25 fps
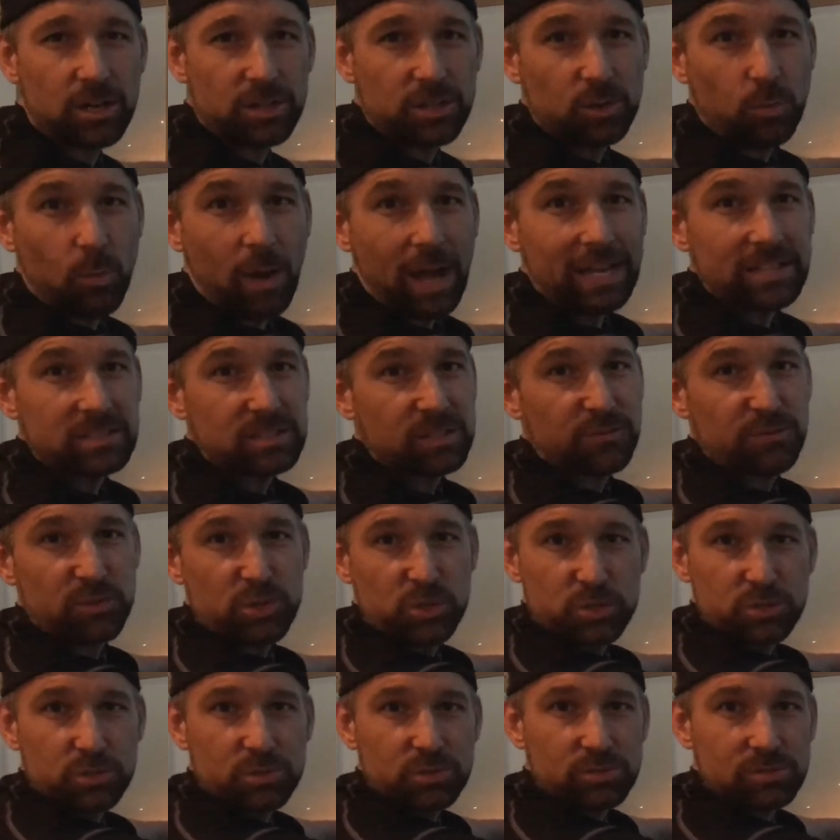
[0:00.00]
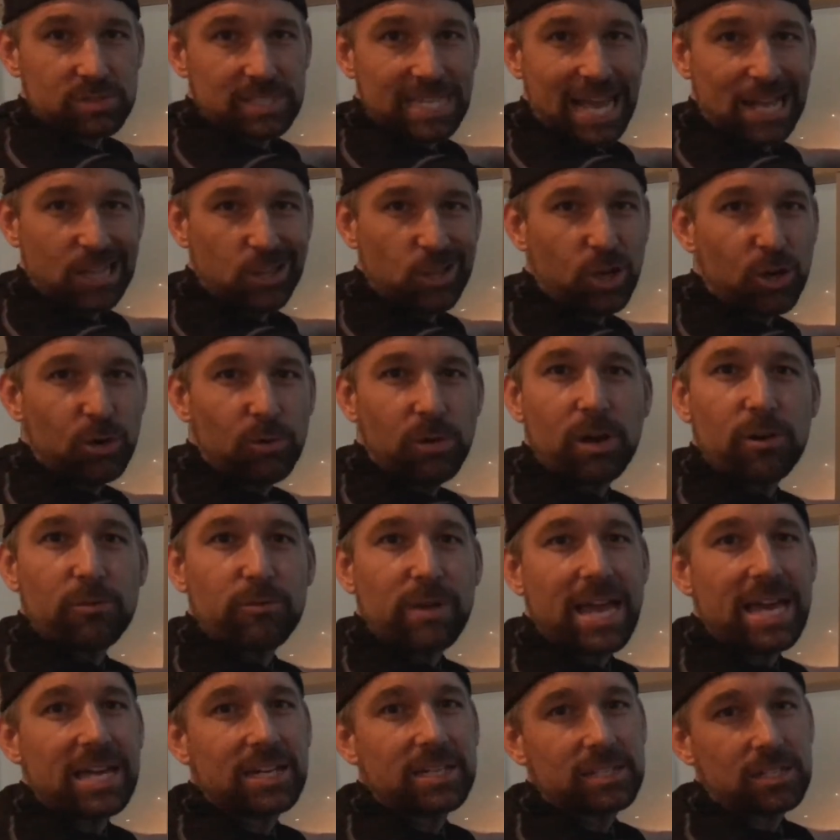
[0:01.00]
otherwise if you use yellow or
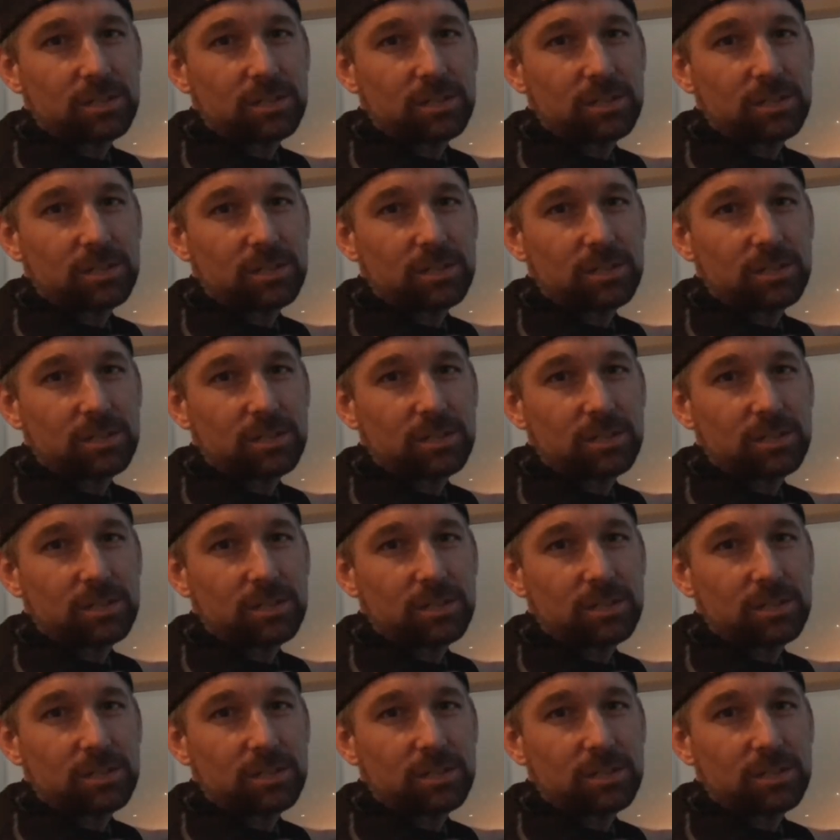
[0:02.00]
red,